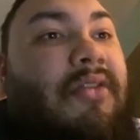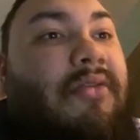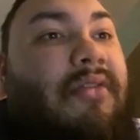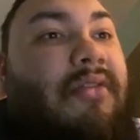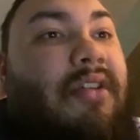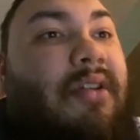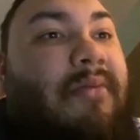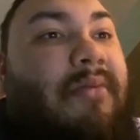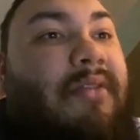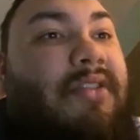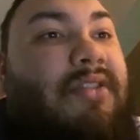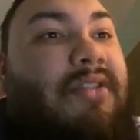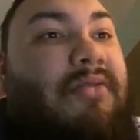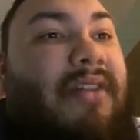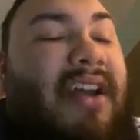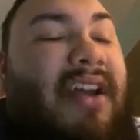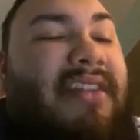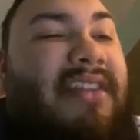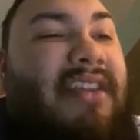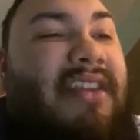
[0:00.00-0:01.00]
Or number 2,
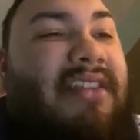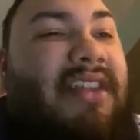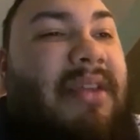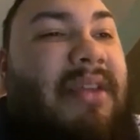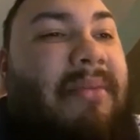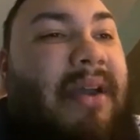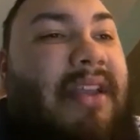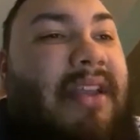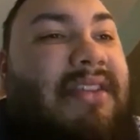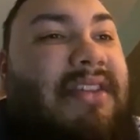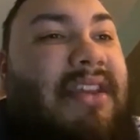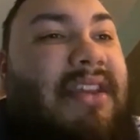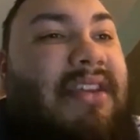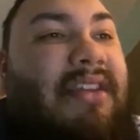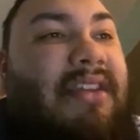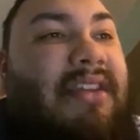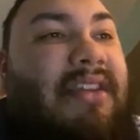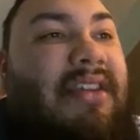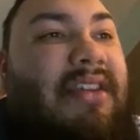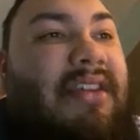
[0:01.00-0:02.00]
I think they might
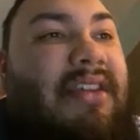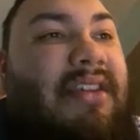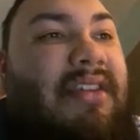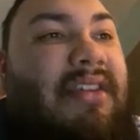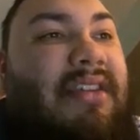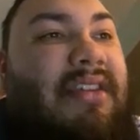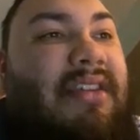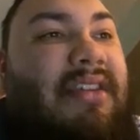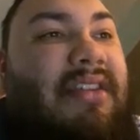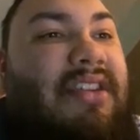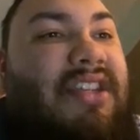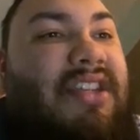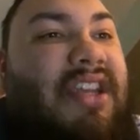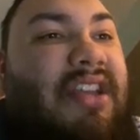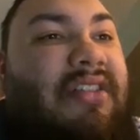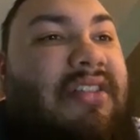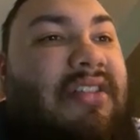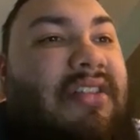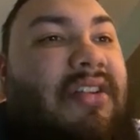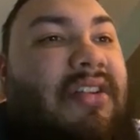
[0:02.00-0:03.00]
take
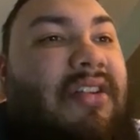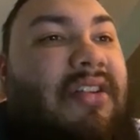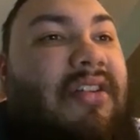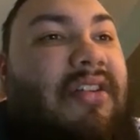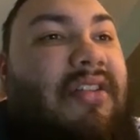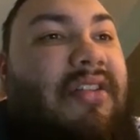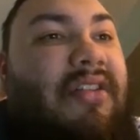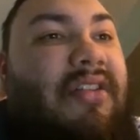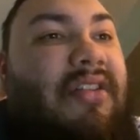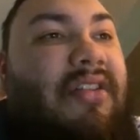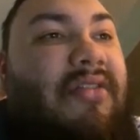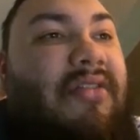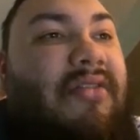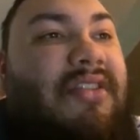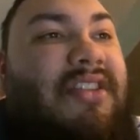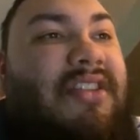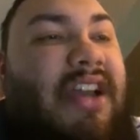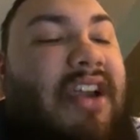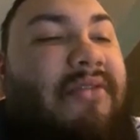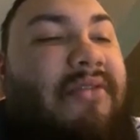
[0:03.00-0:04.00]
Jalen Carter or
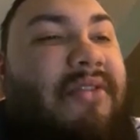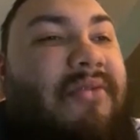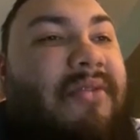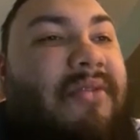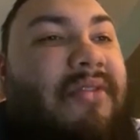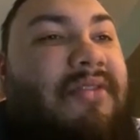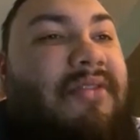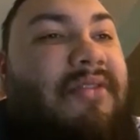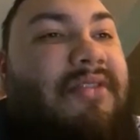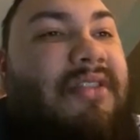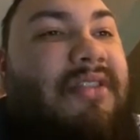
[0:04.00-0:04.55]
Tyree Wilson.